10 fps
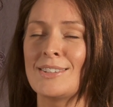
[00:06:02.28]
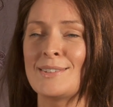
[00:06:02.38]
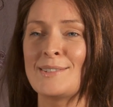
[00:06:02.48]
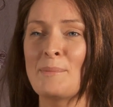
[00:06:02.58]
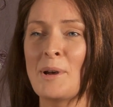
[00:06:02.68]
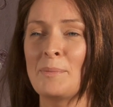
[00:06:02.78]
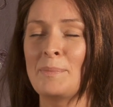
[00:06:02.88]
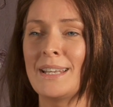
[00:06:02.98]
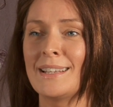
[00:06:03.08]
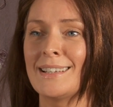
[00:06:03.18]
To sum up
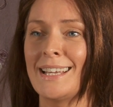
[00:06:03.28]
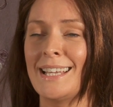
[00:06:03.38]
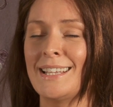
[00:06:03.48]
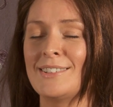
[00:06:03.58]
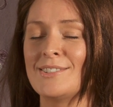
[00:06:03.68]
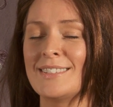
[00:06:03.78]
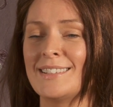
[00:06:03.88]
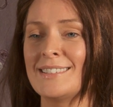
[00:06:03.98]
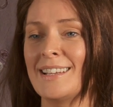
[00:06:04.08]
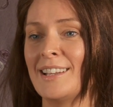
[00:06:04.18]
being a
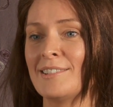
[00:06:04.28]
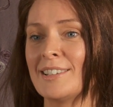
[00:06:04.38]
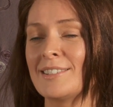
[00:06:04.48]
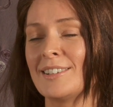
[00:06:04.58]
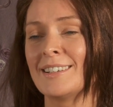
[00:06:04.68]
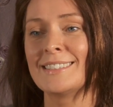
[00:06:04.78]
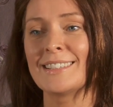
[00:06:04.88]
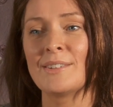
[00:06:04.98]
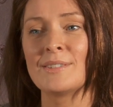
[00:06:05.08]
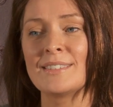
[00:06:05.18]
Lucinda Ellery client,
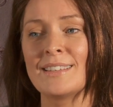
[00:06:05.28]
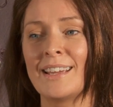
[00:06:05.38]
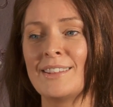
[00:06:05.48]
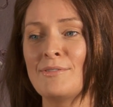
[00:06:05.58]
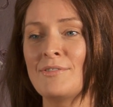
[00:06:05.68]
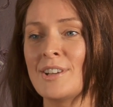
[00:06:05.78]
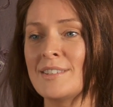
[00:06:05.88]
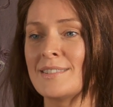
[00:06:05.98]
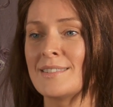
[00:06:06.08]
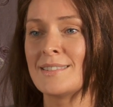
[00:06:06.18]
I would say in the
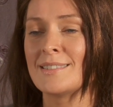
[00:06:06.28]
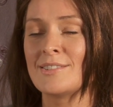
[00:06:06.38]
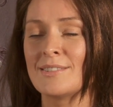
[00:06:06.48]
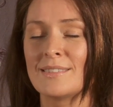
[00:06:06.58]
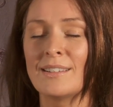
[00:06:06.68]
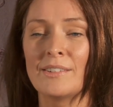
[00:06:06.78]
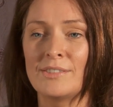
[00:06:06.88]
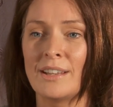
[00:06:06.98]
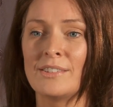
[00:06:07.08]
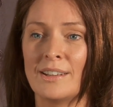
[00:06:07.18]
first instance, just
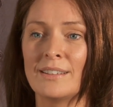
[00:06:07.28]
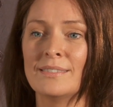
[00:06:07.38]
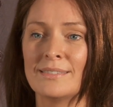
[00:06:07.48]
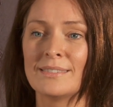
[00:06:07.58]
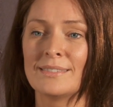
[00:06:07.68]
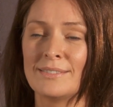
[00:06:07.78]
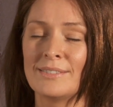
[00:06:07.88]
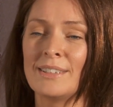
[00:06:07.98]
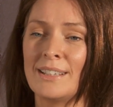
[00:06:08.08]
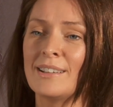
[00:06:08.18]
life-changing,
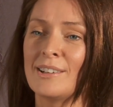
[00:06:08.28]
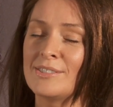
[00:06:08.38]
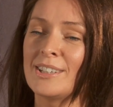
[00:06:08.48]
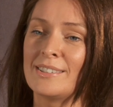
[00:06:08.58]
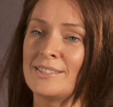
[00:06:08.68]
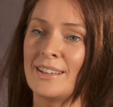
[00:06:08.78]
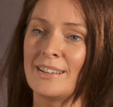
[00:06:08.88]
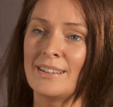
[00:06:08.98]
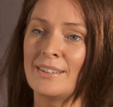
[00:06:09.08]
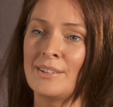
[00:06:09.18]
really
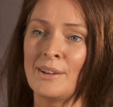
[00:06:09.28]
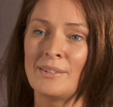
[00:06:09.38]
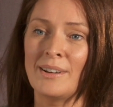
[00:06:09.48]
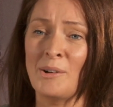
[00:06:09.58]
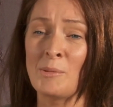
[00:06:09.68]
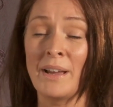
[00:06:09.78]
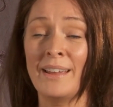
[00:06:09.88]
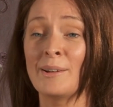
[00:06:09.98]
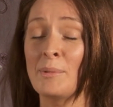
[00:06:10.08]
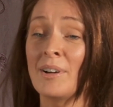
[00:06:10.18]
life-changing. I hold my
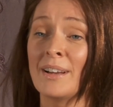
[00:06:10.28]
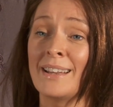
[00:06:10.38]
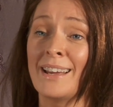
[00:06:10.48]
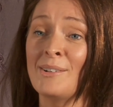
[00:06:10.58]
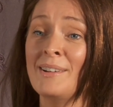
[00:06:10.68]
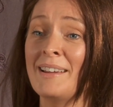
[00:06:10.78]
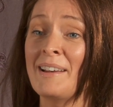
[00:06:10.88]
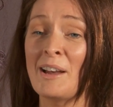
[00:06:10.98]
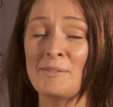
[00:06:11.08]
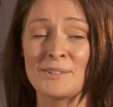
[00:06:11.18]
head up high now,
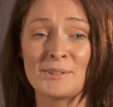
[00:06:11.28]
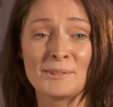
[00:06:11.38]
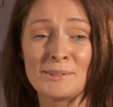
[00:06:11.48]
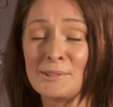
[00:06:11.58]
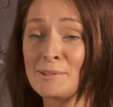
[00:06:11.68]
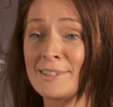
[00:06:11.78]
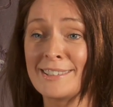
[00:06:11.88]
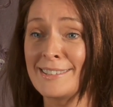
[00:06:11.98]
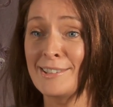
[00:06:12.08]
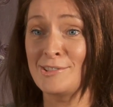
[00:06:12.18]
I have this
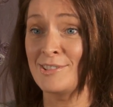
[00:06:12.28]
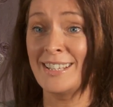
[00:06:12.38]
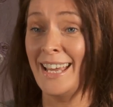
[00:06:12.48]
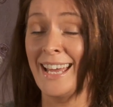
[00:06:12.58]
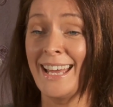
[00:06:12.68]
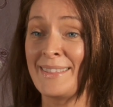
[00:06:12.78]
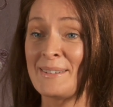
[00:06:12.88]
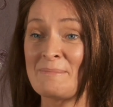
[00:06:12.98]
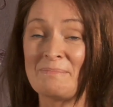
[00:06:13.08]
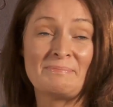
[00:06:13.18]
glorious, lustrous hair
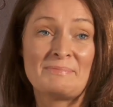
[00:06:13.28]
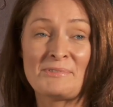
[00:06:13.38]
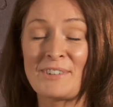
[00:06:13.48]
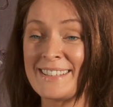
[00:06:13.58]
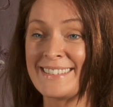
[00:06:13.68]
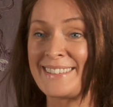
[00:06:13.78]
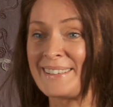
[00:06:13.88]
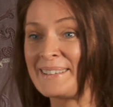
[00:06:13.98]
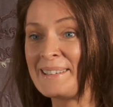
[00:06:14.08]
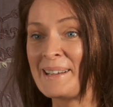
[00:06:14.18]
that friends
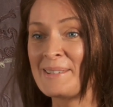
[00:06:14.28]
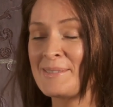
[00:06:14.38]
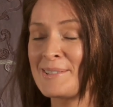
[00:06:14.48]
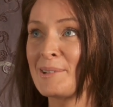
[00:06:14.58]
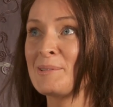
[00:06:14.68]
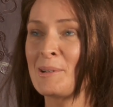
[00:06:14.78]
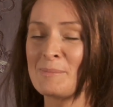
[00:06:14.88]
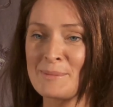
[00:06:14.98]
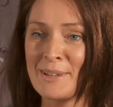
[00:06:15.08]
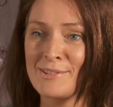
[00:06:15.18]
are, so
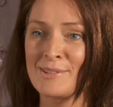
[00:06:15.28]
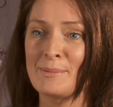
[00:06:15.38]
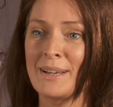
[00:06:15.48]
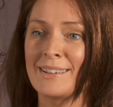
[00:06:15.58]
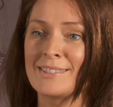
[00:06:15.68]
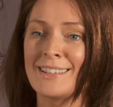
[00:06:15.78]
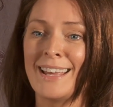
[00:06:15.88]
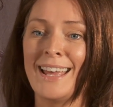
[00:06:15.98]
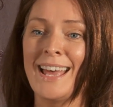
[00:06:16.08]
complimentary about.